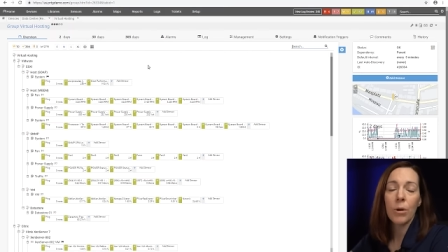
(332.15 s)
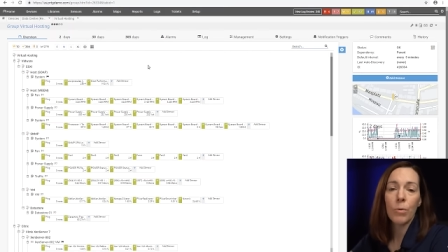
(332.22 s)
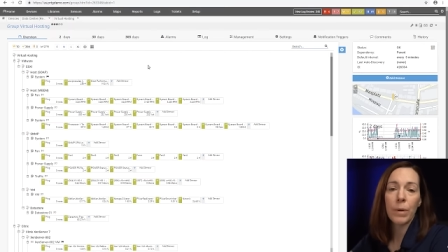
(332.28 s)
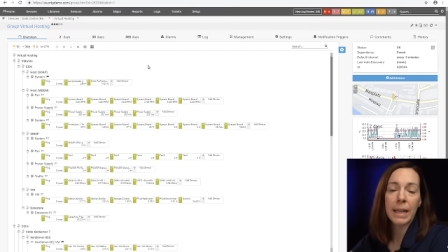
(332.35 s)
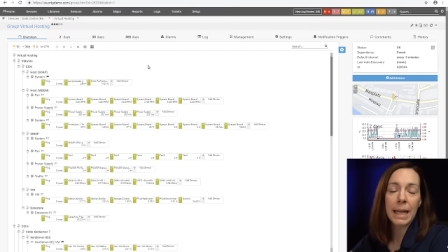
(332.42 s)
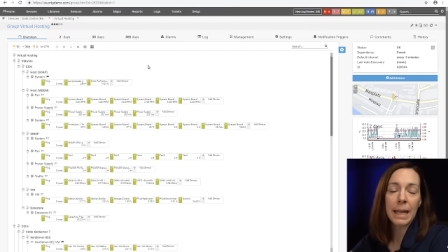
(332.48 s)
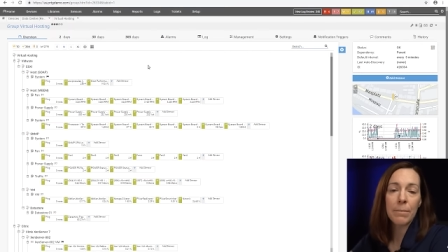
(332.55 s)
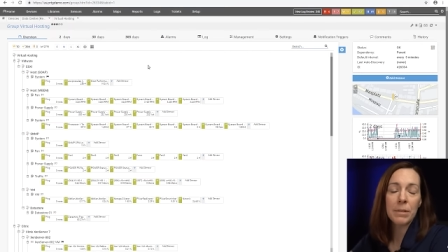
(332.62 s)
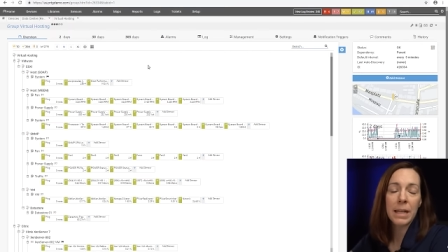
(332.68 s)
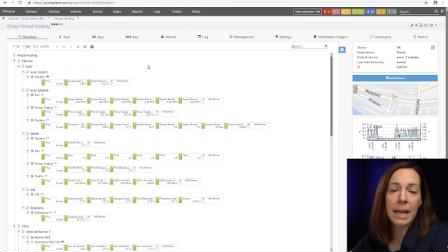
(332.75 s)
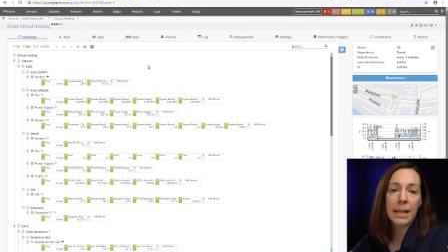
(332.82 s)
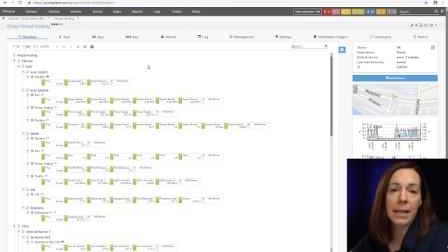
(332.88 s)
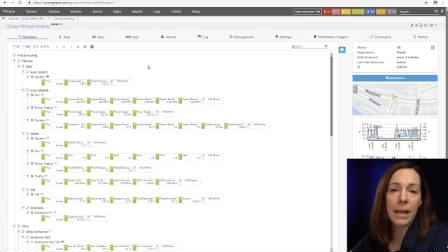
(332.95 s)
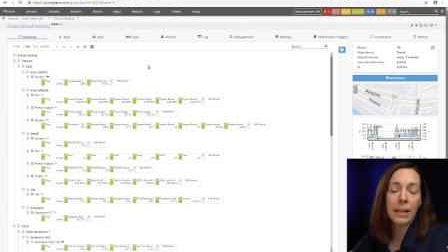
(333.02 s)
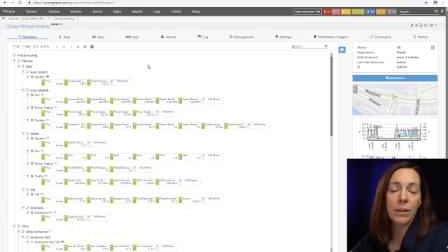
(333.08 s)
we keep
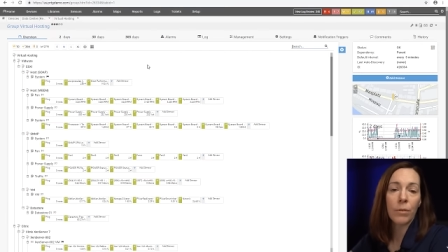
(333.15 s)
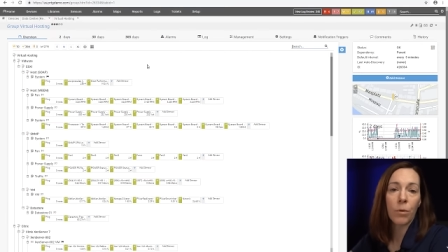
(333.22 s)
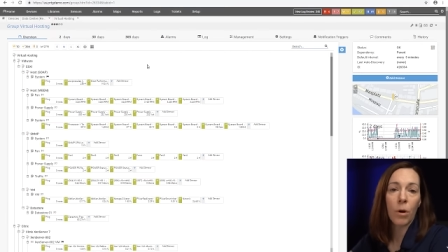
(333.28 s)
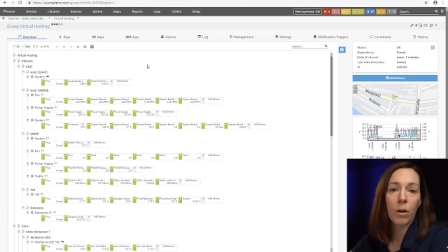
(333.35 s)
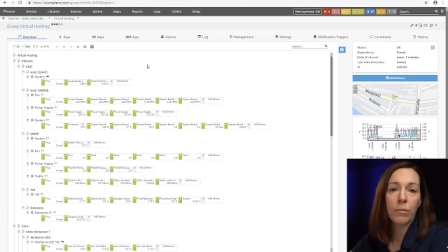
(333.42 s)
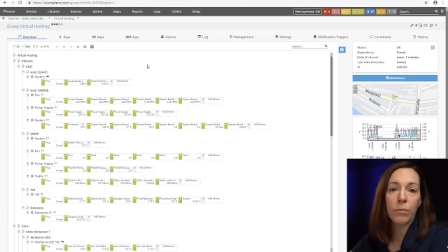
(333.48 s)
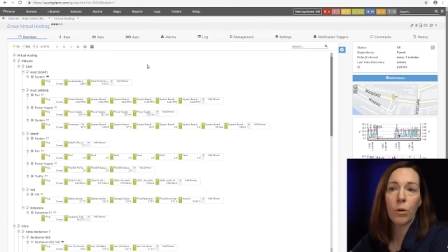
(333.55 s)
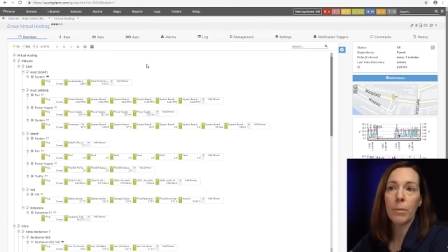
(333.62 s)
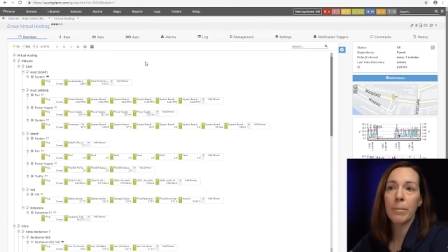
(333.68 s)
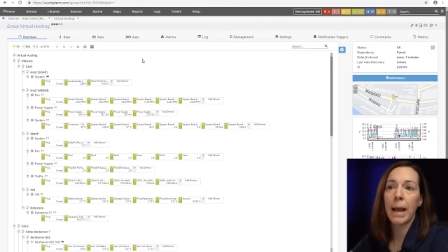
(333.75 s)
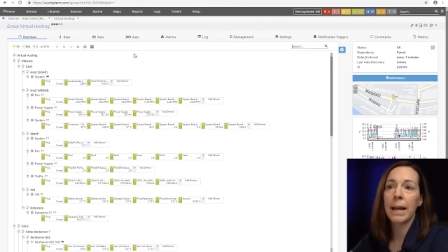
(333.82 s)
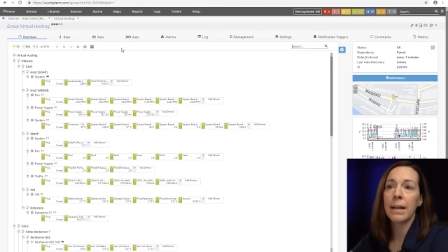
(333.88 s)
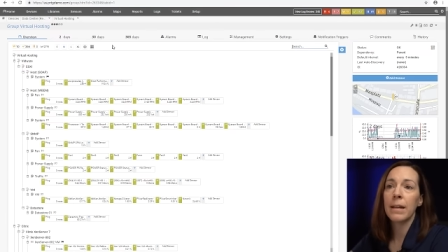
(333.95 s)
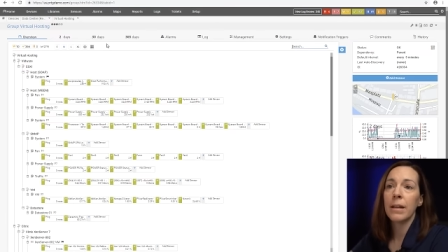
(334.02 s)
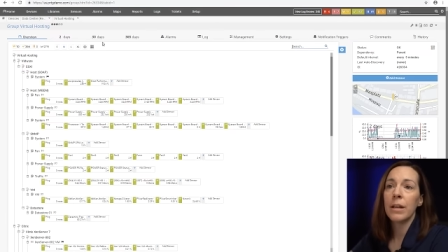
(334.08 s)
data in the raw
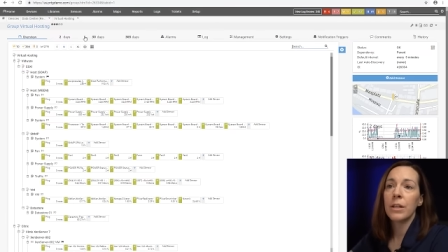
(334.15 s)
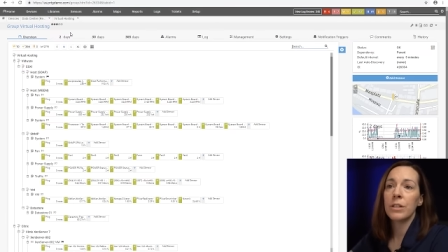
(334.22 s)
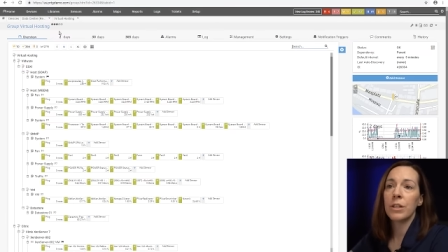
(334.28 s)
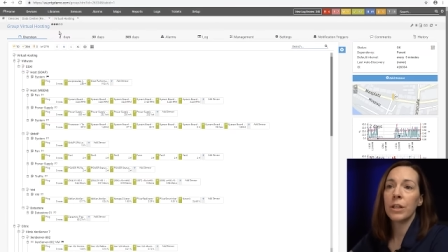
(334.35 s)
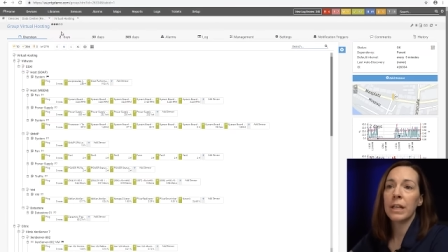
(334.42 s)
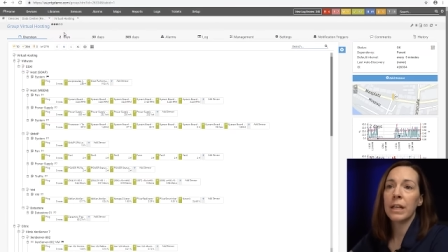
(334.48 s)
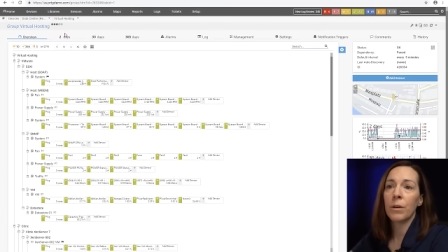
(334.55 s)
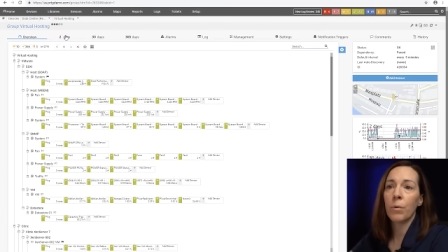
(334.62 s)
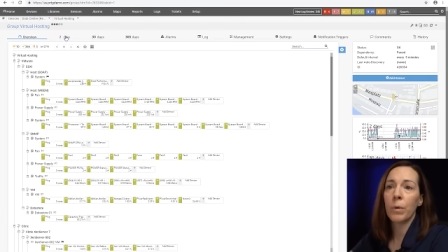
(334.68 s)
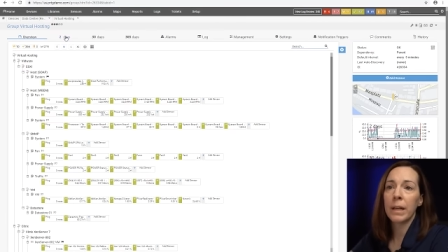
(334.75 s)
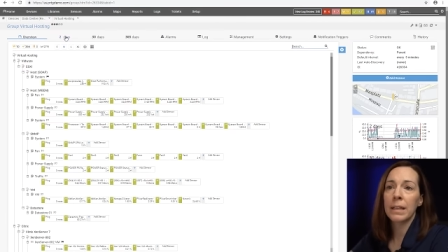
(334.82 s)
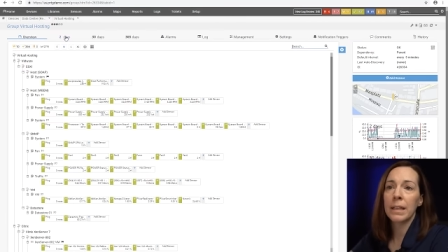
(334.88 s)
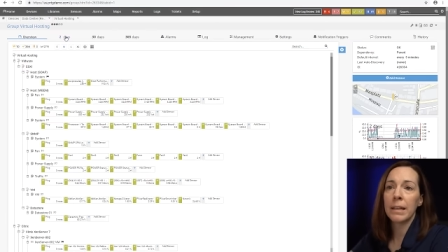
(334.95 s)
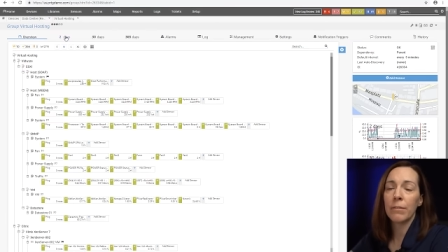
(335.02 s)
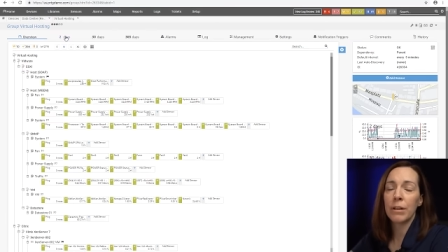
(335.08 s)
format so you can
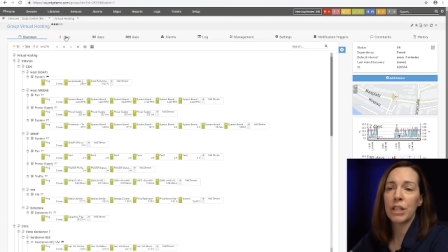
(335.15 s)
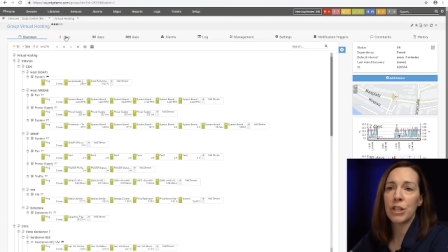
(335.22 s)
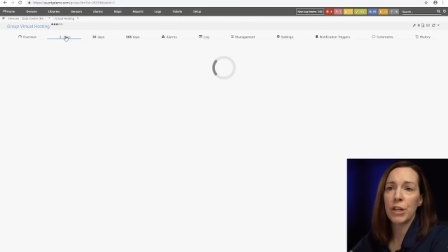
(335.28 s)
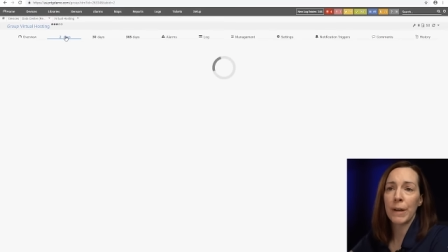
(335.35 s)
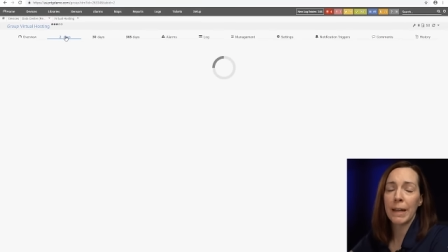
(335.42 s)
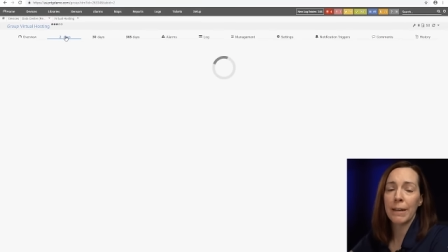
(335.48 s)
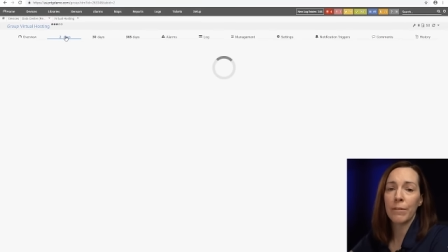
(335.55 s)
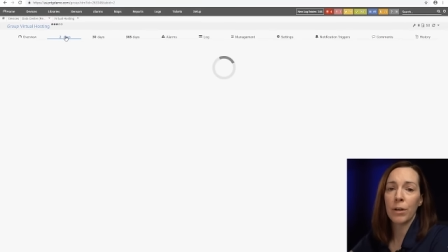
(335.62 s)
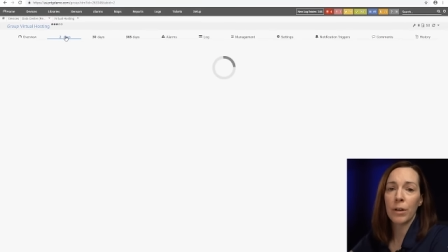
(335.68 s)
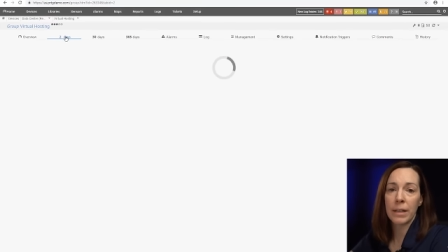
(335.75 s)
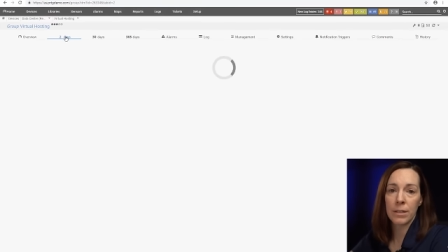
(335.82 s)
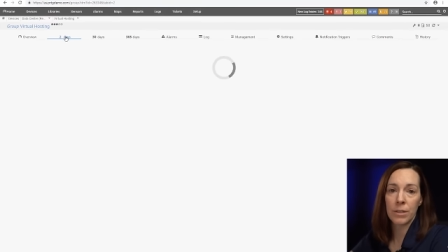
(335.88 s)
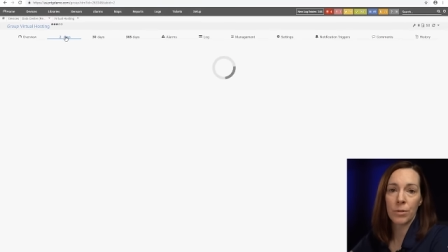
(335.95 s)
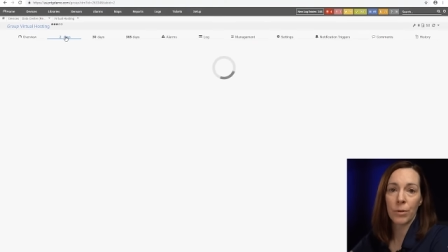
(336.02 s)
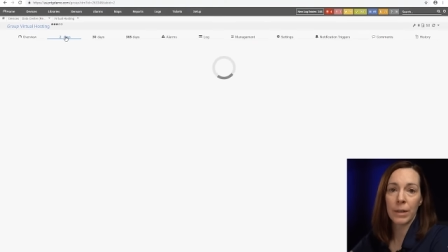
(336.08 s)
quickly retrieve your
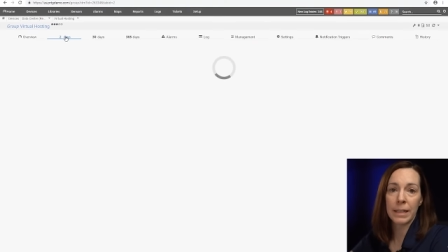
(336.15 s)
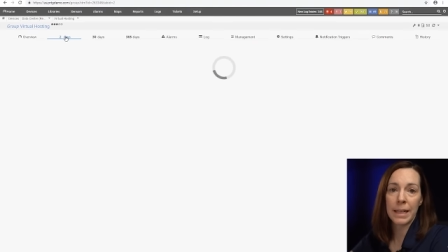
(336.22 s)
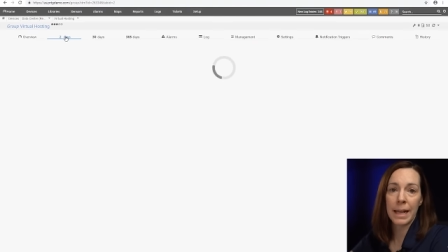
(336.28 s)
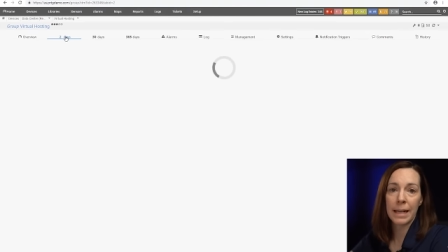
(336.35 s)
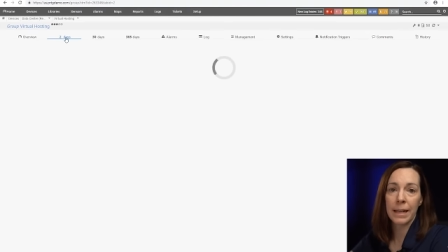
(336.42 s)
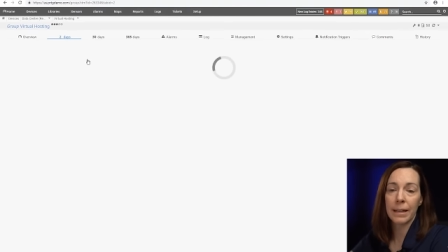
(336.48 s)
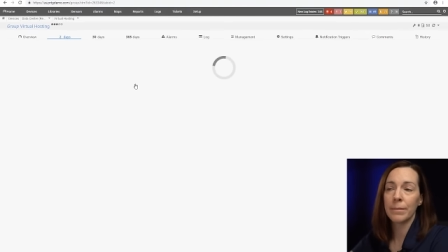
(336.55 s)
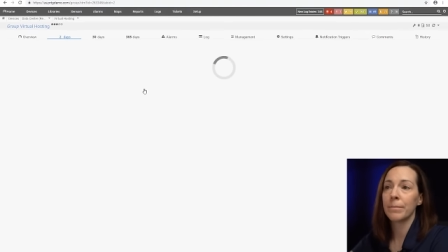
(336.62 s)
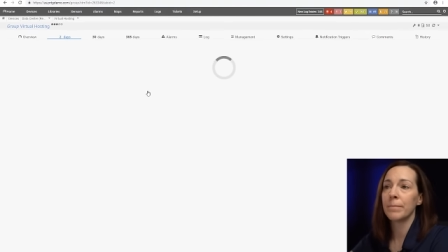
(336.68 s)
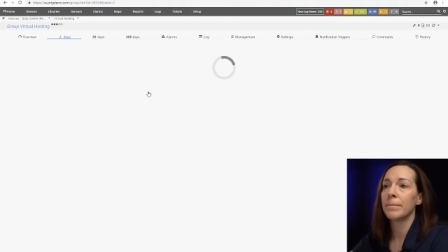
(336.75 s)
historic data.